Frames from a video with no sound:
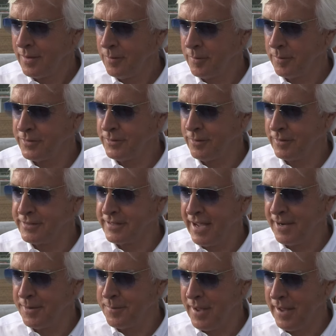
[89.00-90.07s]
We were so
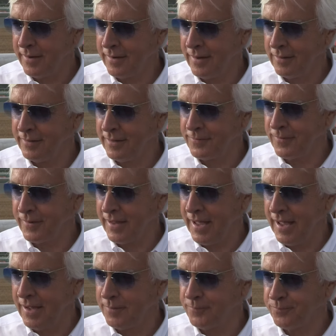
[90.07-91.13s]
excited about it, and I'll never
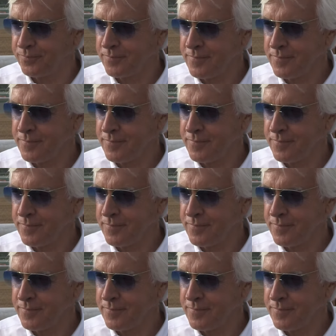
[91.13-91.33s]
forget,